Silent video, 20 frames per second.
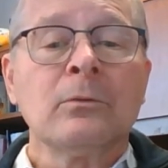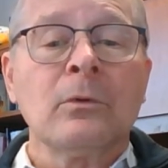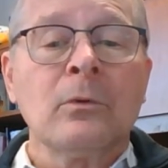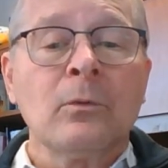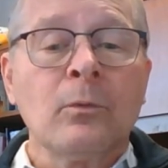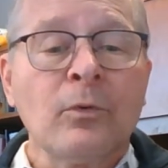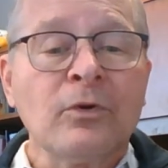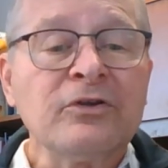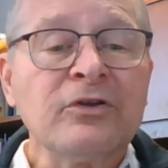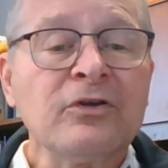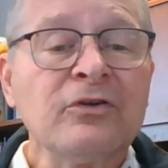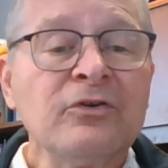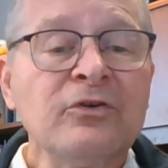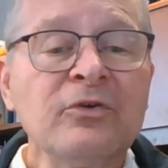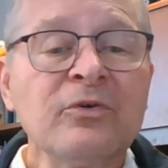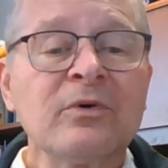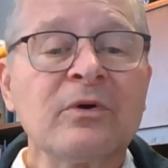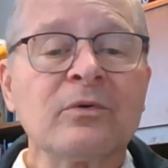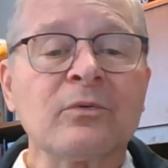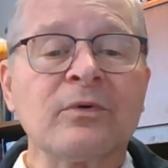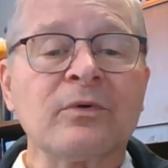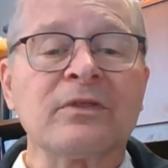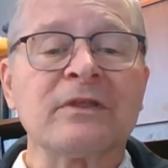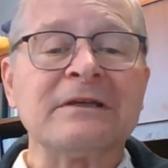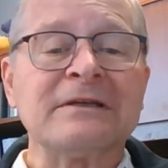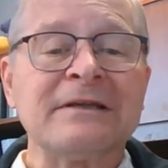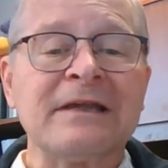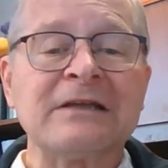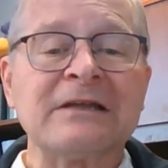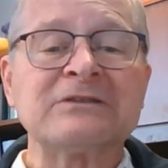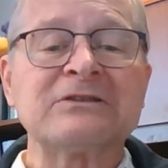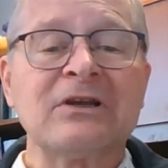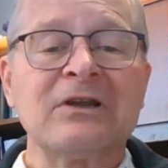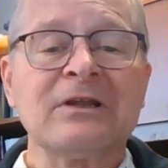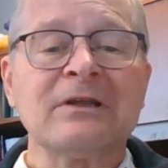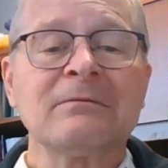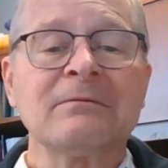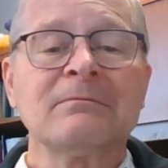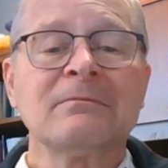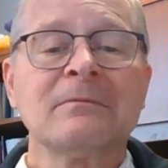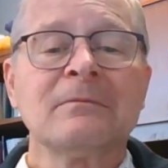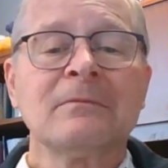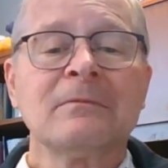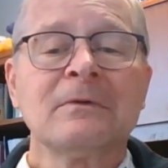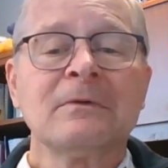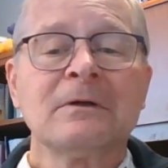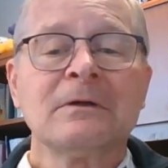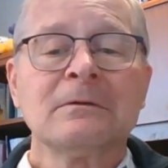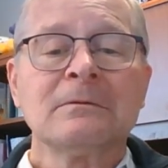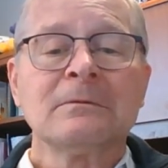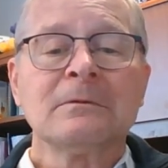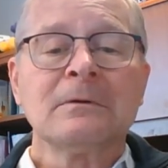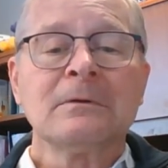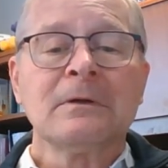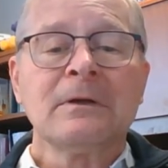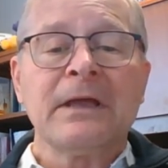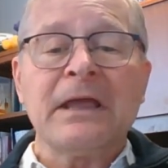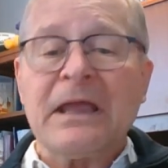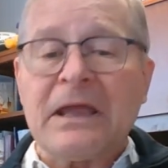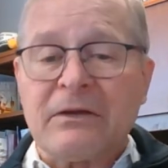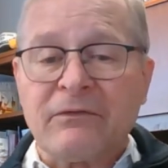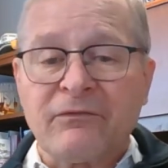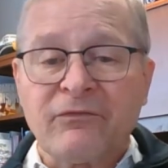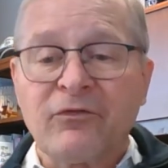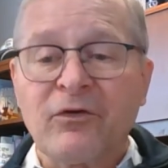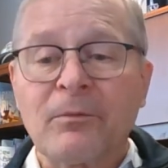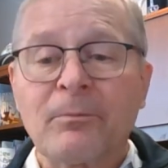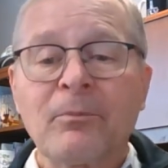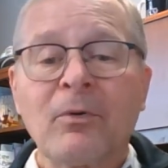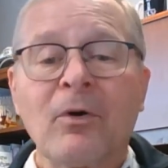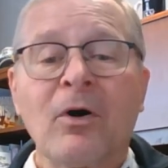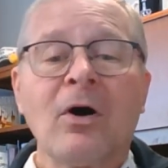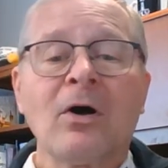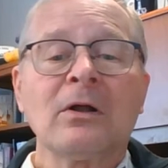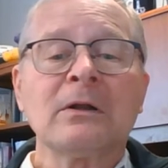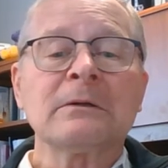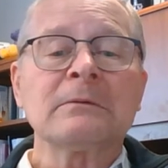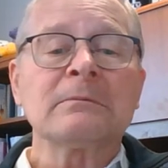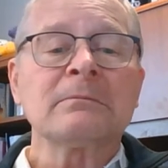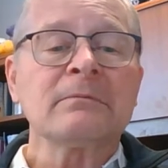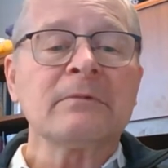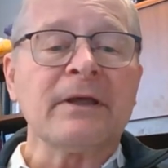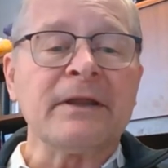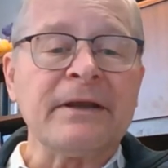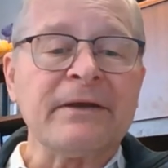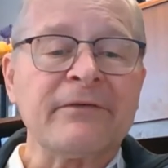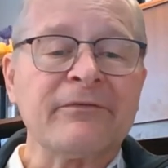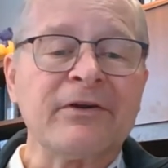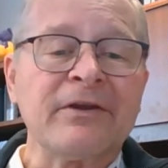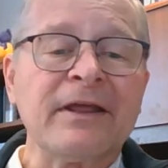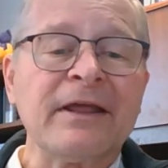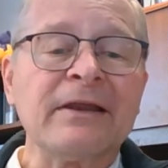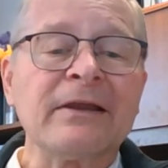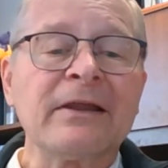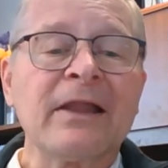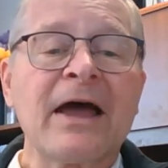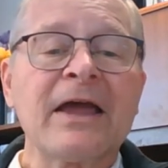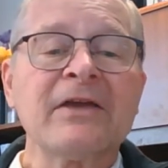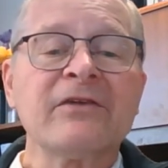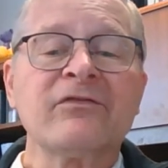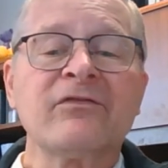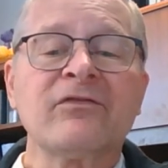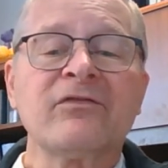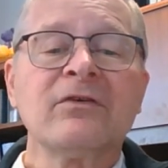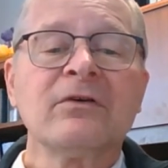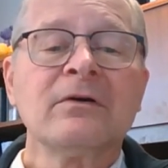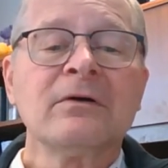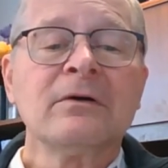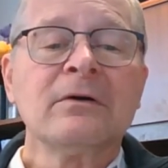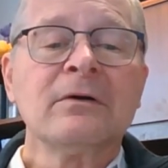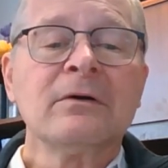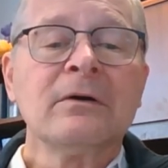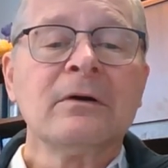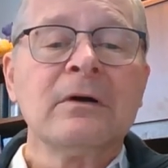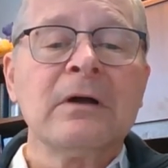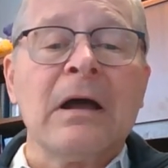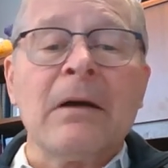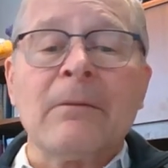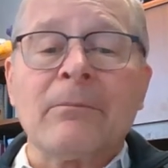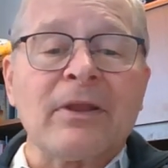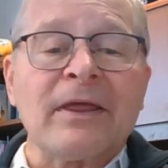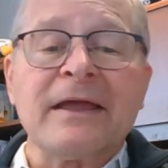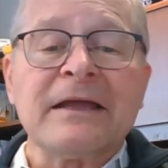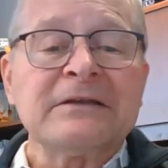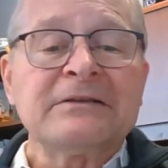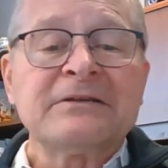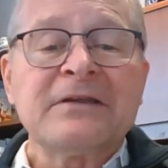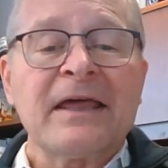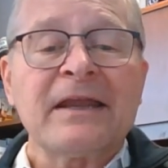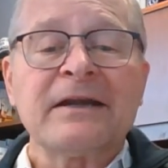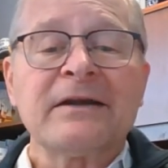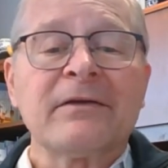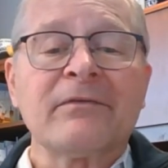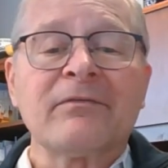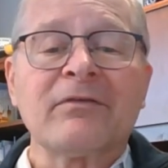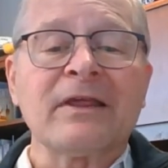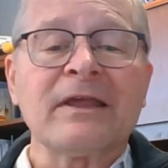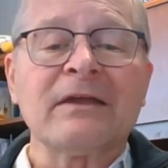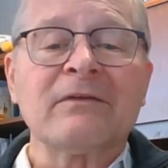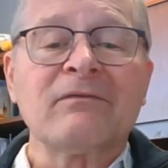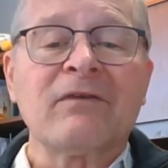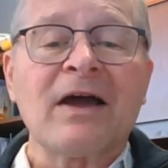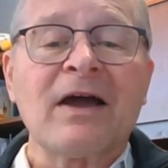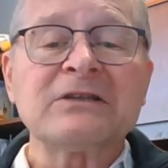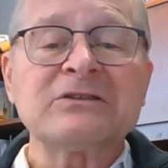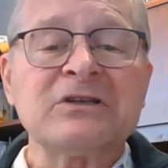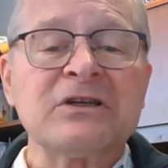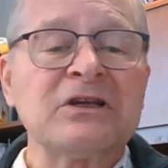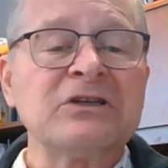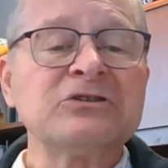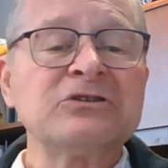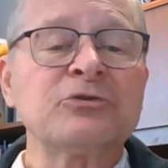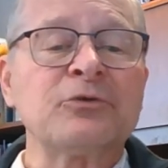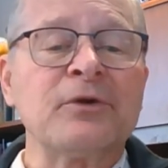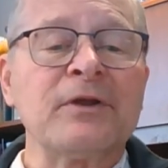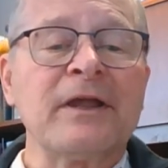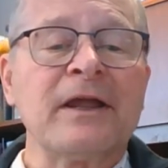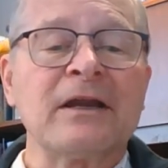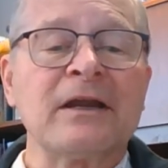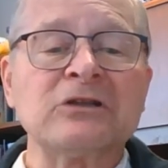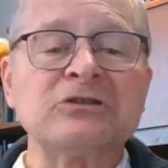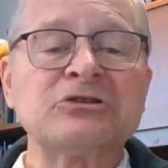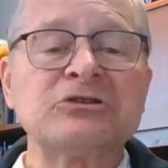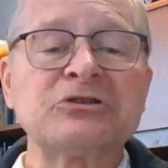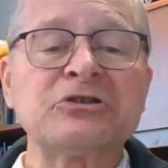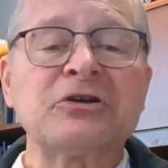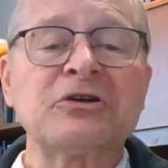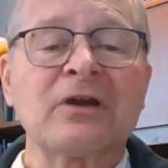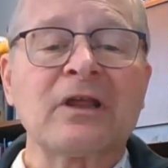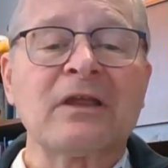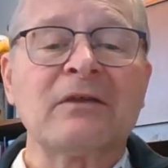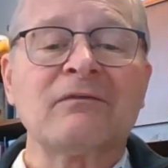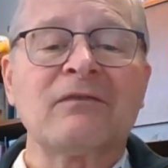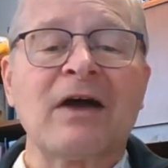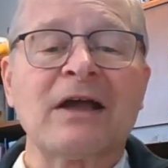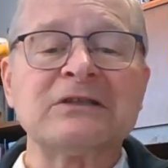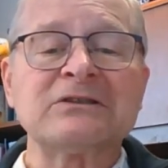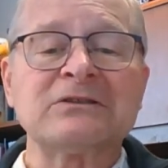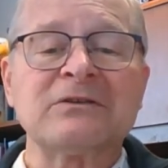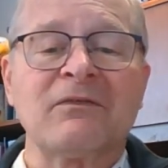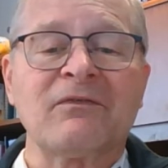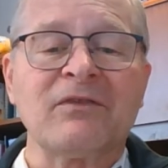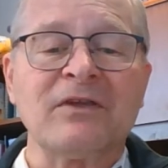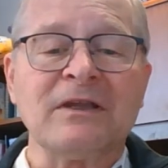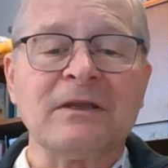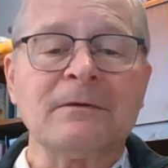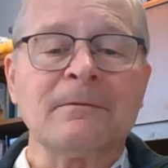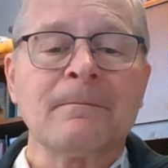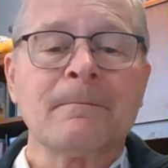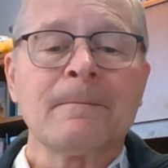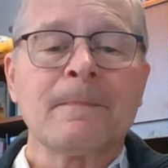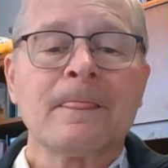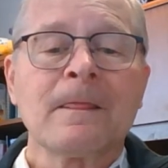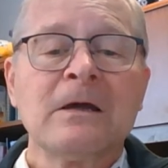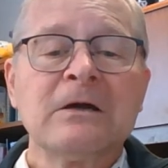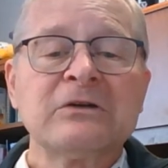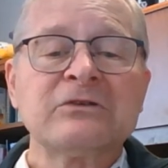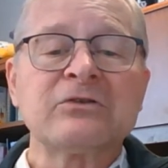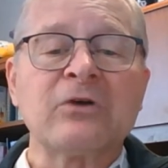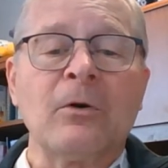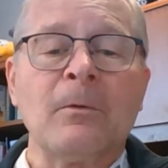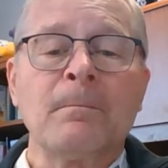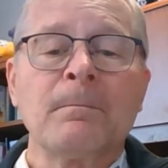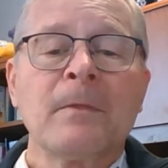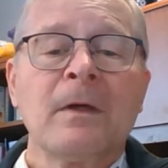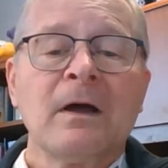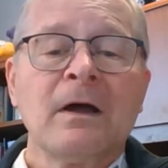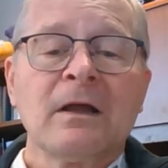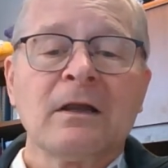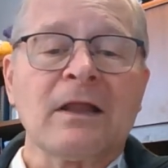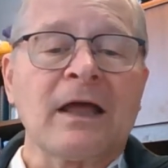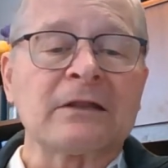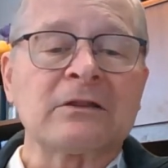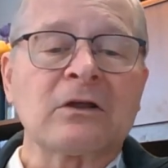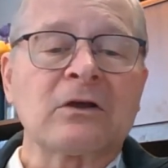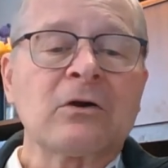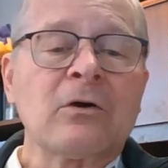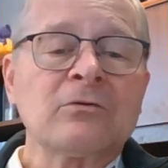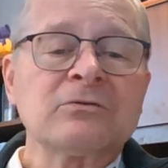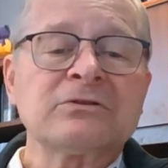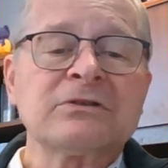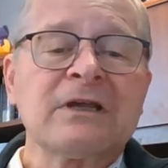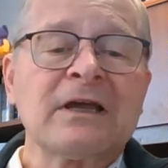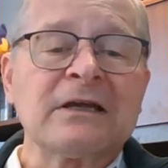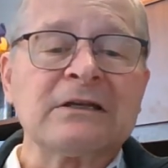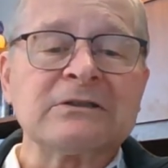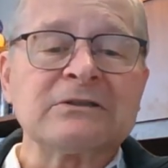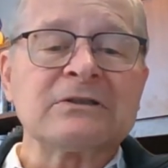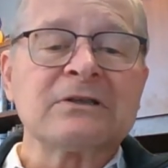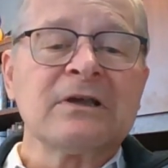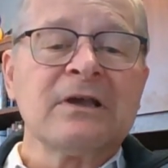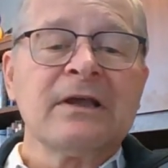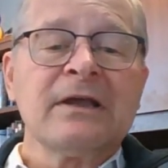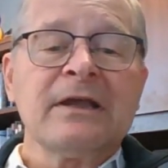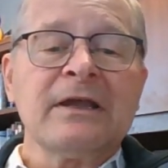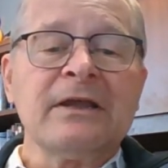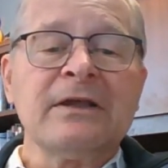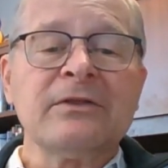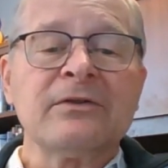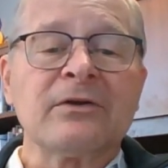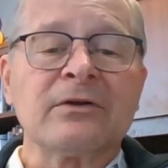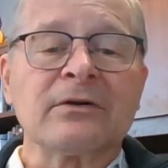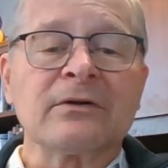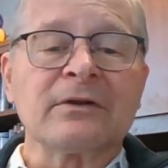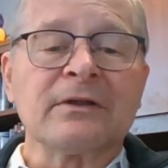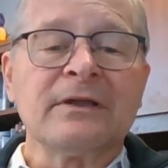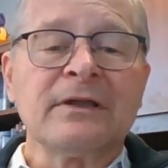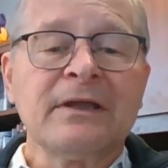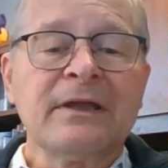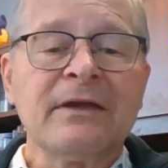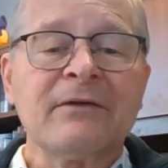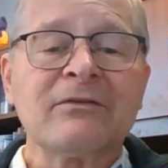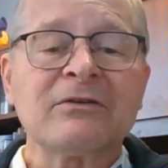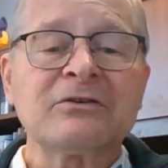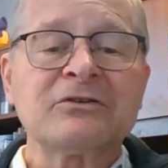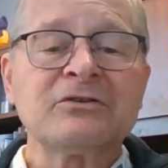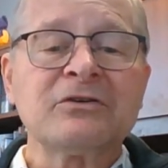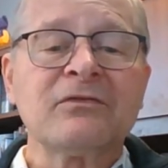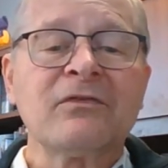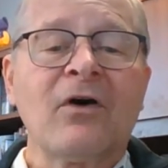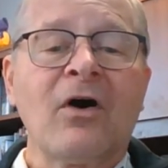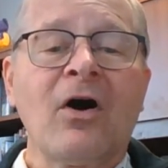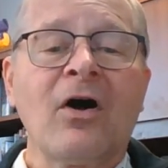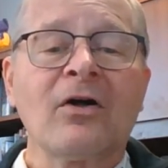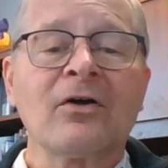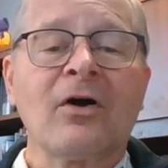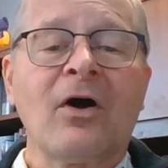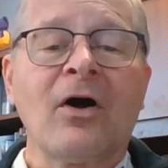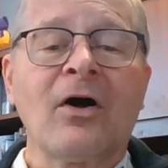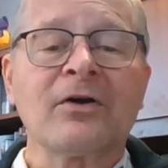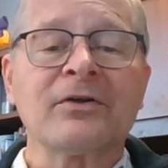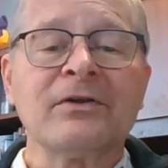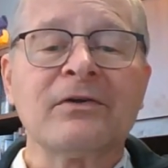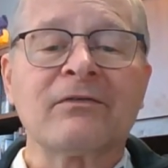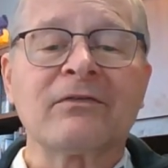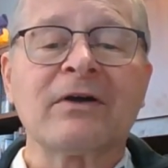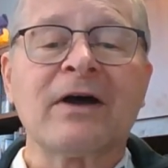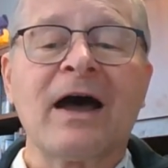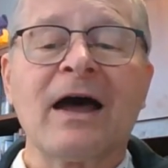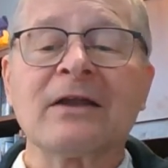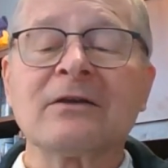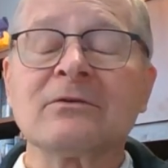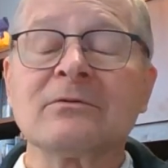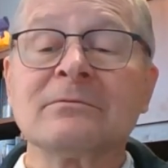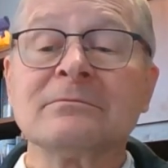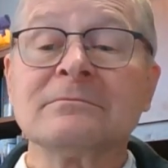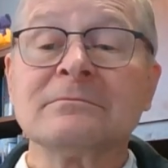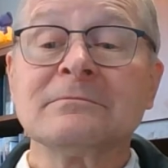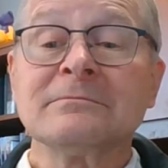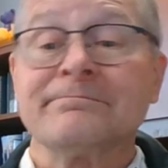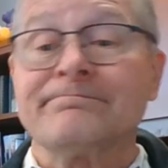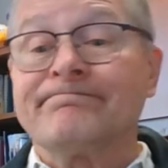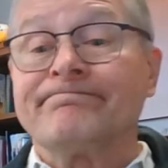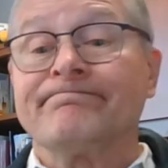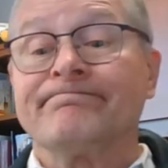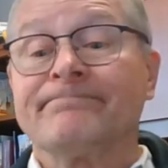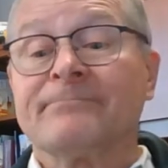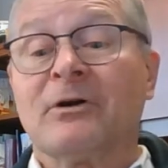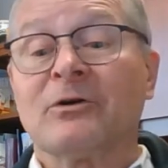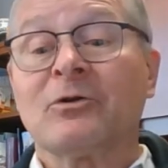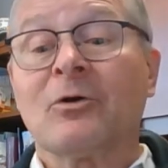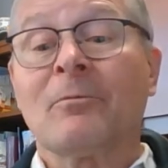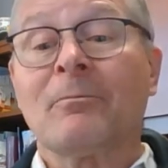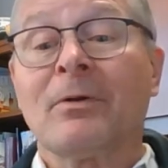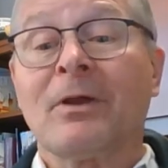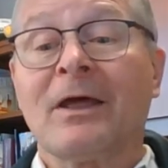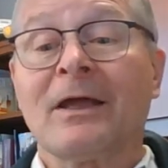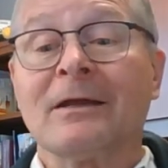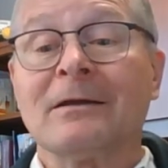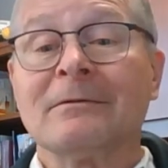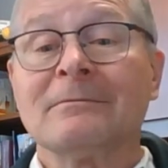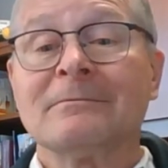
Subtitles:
would you do it with intensity? In football, in everyday life? Playing tentatively invites injury and it surely invites defeat. So, like the coach says, either give it all you've got or don't play.